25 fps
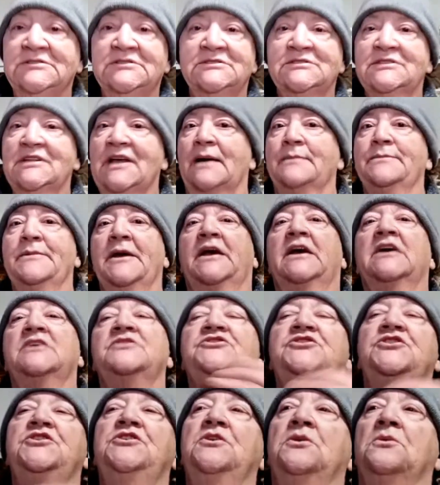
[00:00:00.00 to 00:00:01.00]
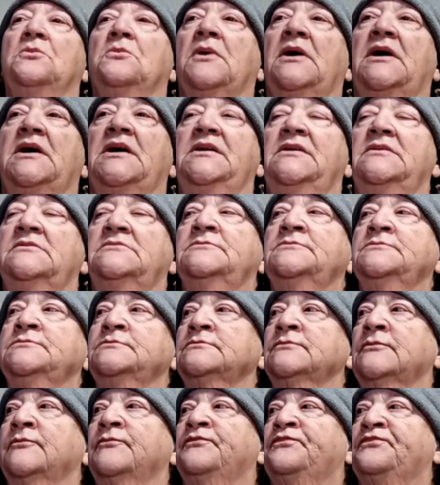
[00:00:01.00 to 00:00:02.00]
yeah, because you know what?
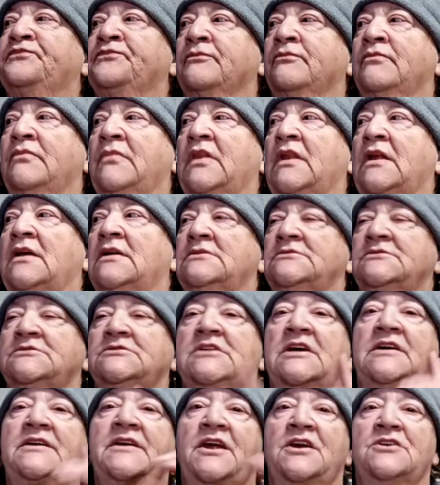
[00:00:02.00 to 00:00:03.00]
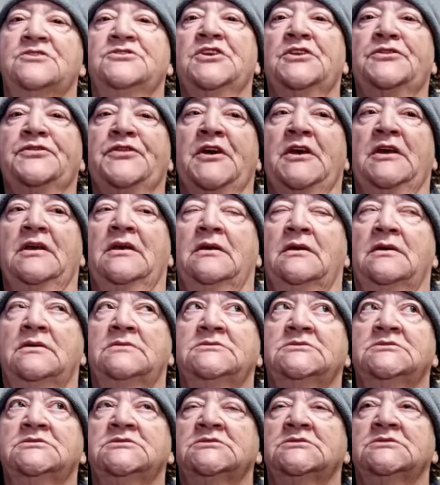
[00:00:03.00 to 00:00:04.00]
And here's the thing
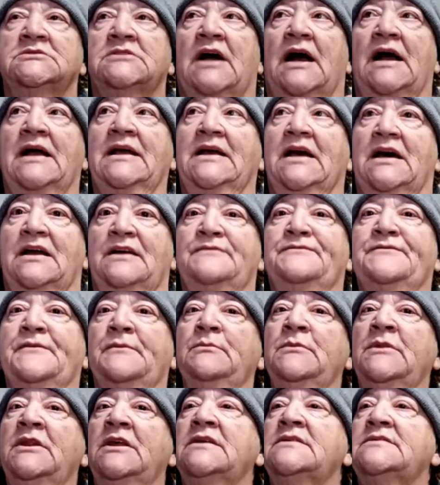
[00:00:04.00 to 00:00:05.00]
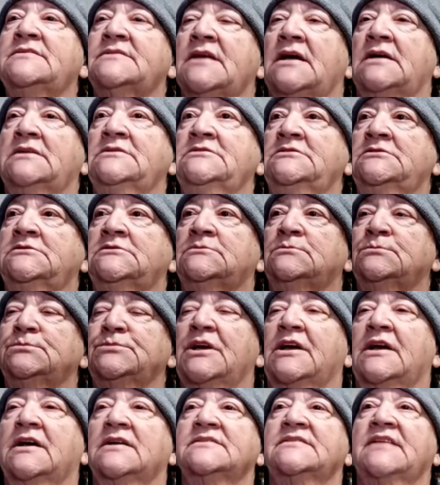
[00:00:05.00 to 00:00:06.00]
I got it from Lisa
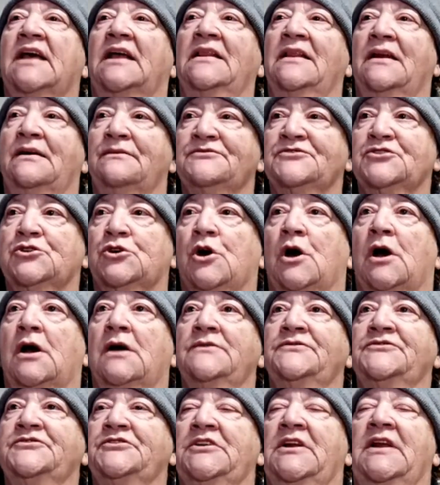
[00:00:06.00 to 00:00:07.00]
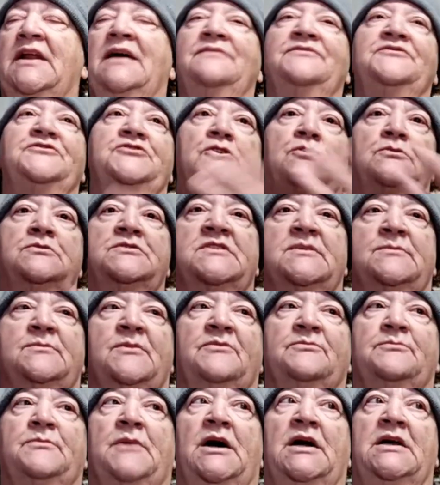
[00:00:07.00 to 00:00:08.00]
because I love scarves and I've sold some
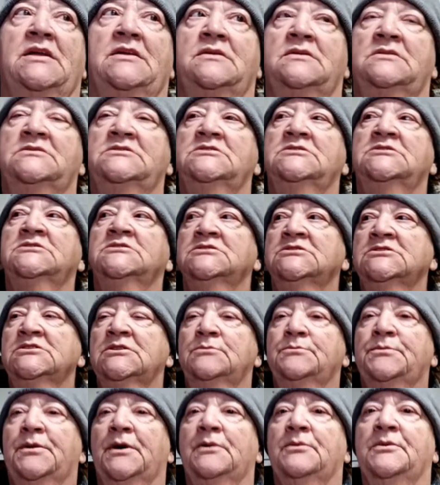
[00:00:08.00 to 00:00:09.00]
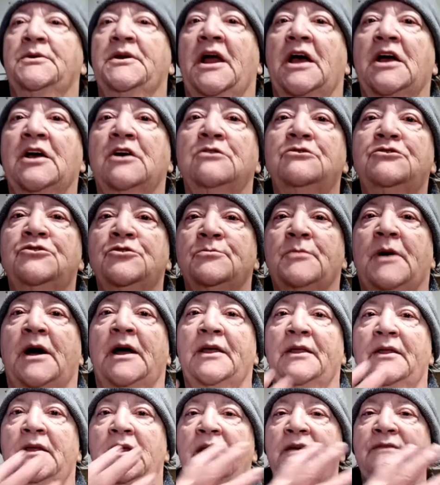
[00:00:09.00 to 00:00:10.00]
of mine. But when I go to
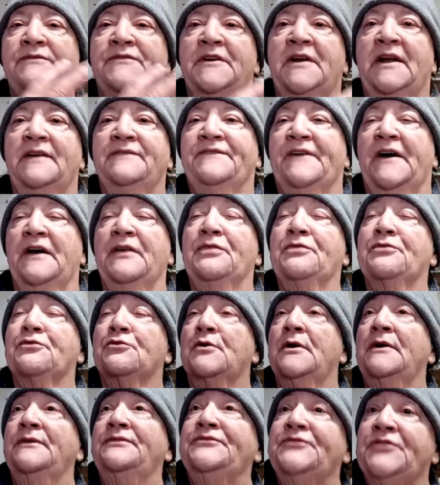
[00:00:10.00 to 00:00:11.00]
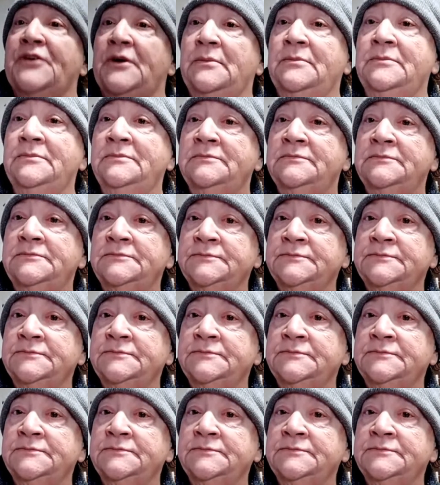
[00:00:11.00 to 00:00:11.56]
my, even if I thrift them,